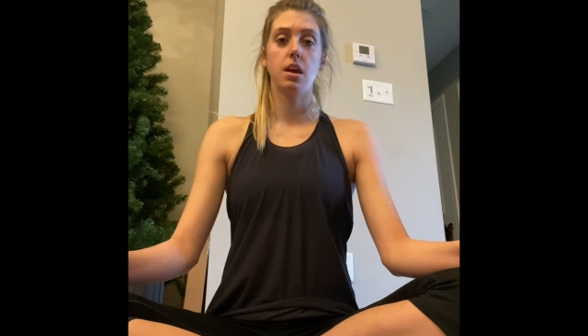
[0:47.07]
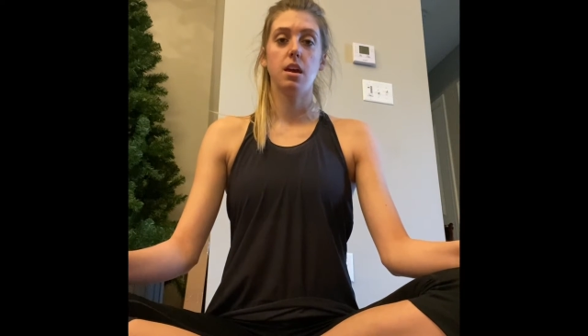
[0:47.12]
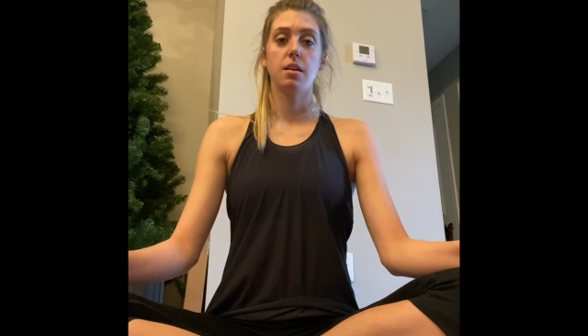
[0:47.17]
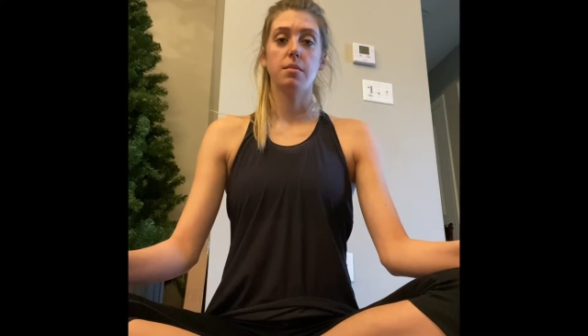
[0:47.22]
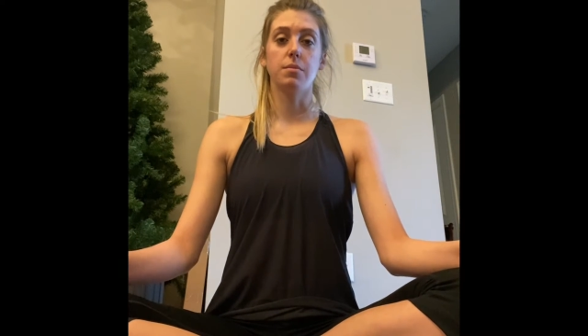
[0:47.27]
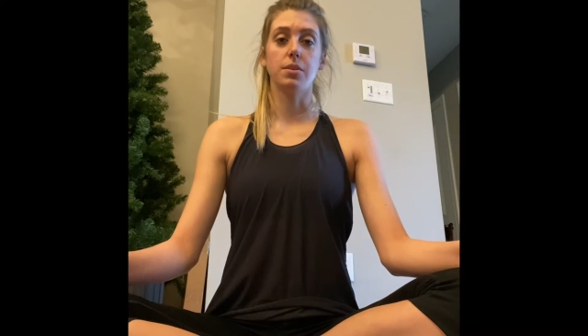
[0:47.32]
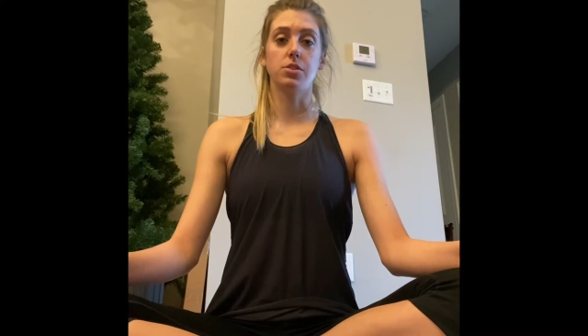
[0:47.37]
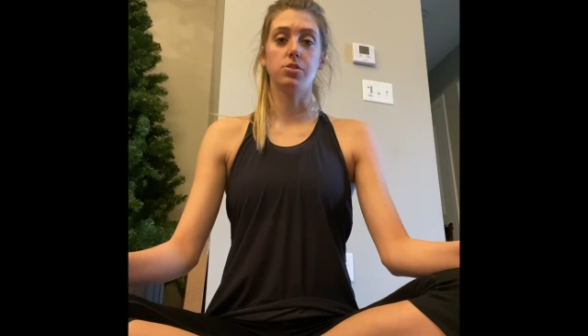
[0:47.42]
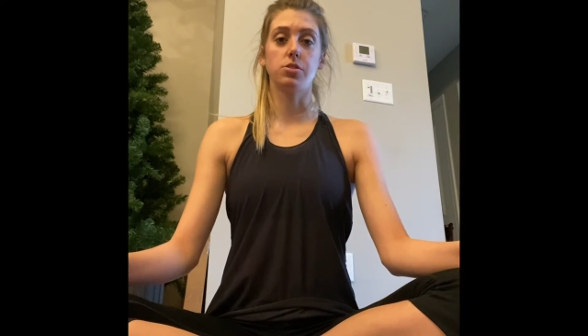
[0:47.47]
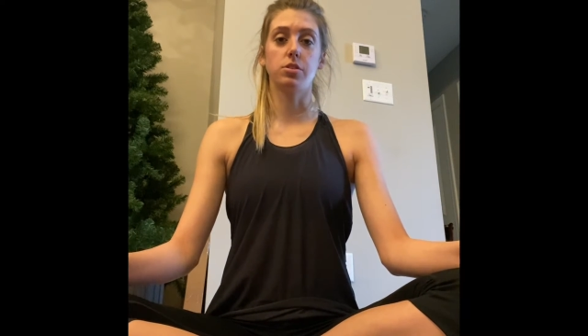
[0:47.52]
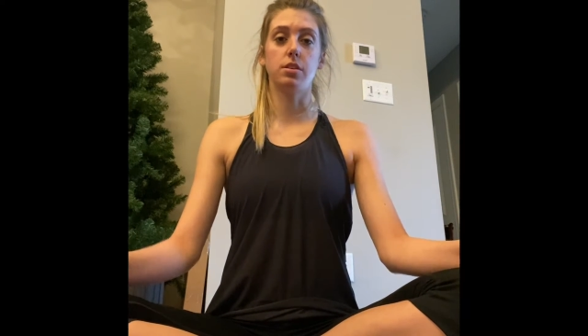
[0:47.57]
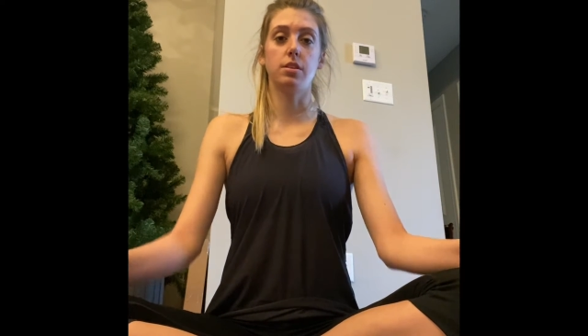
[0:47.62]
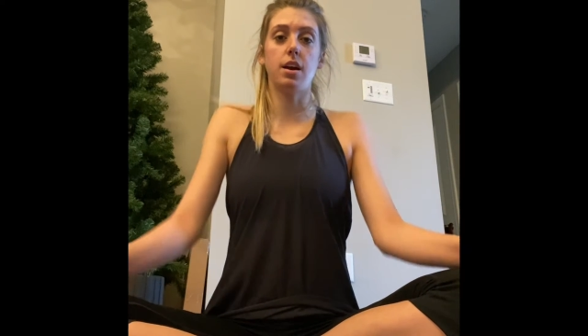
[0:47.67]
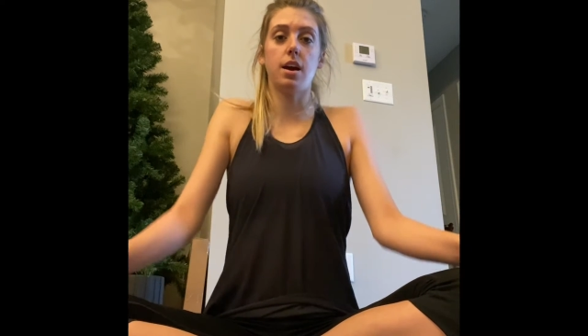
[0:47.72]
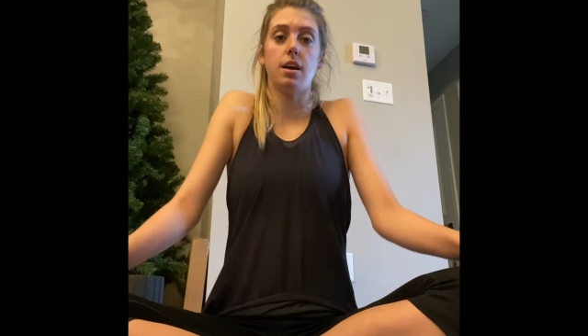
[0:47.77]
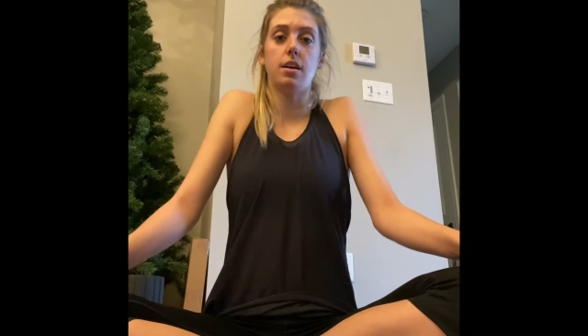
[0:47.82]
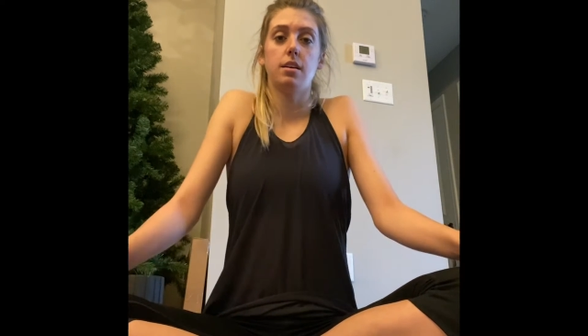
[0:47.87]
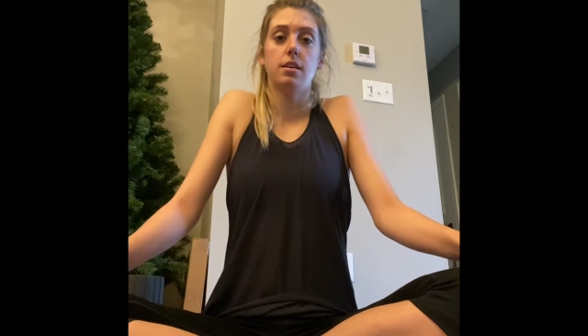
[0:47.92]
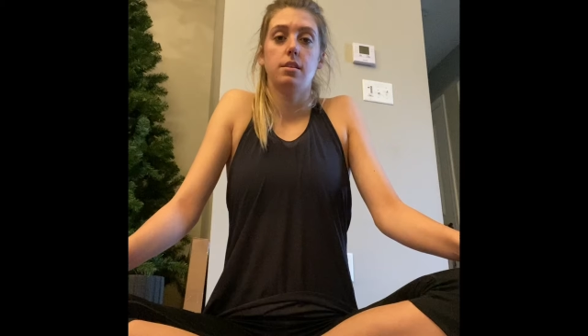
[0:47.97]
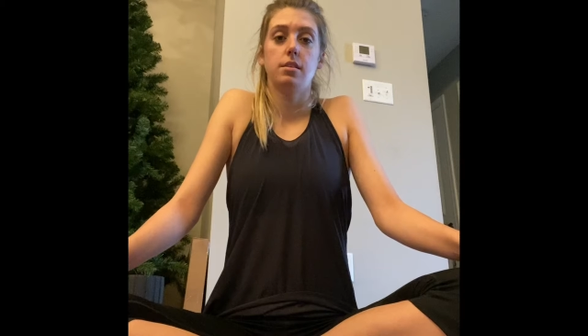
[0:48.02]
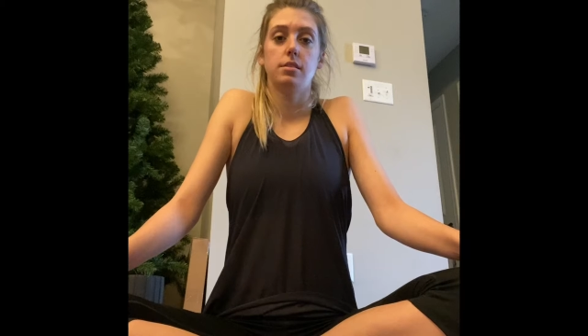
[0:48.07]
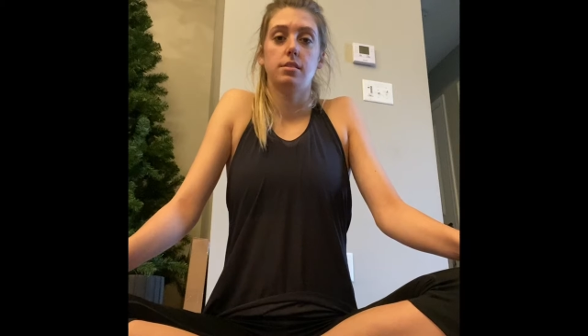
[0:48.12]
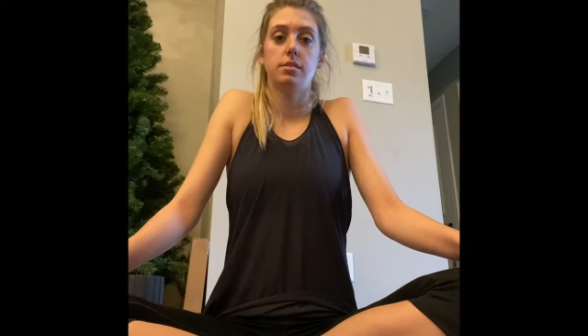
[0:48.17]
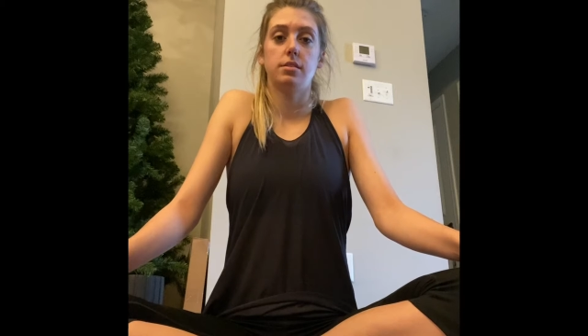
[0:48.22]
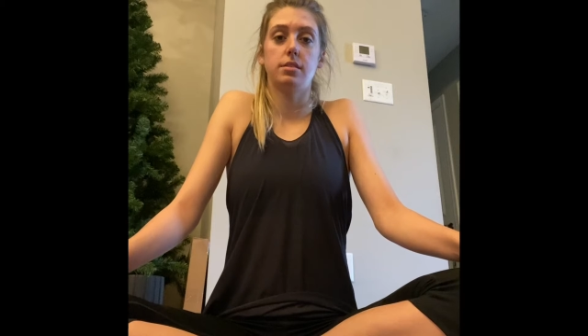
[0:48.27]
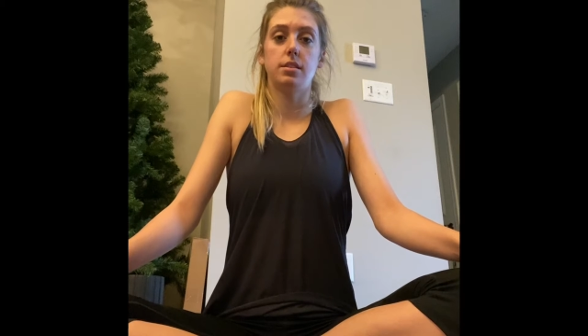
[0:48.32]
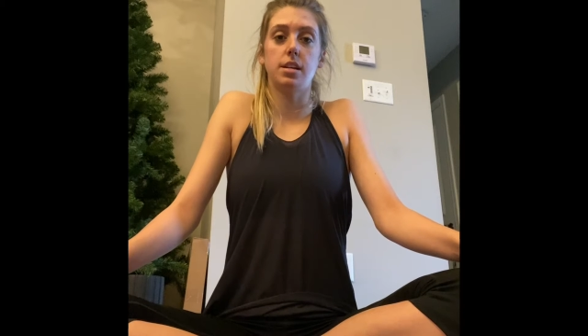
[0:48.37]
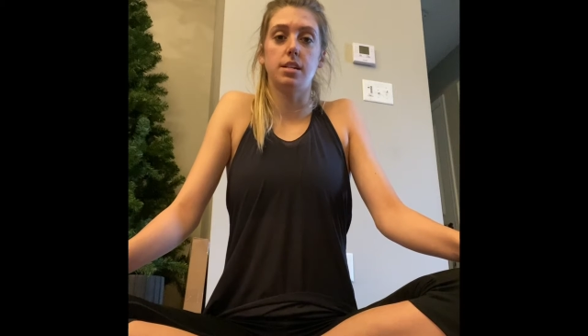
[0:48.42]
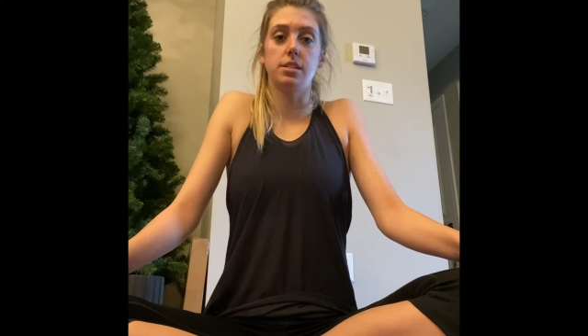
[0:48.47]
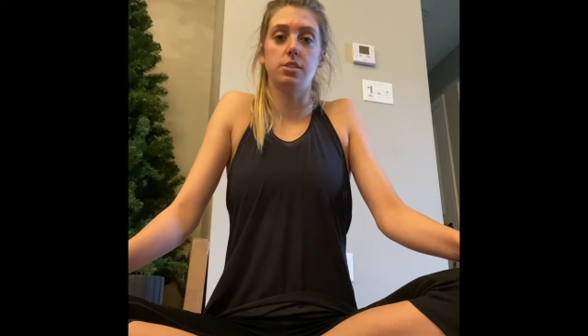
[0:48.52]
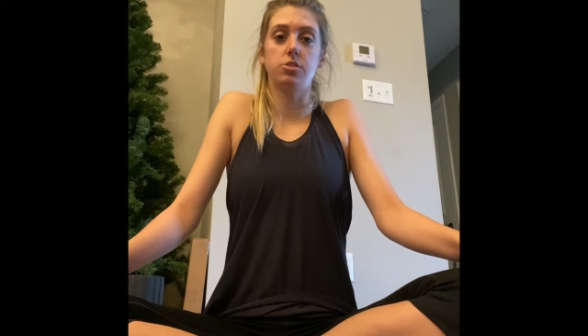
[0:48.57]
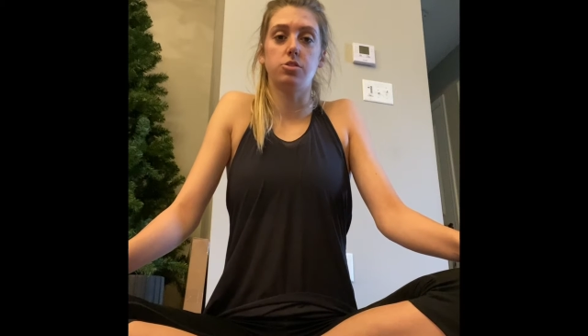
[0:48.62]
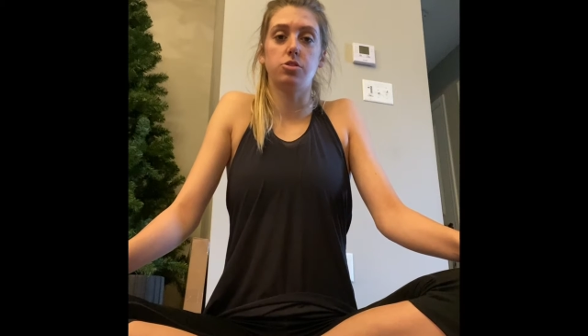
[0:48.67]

Make sure to not tense your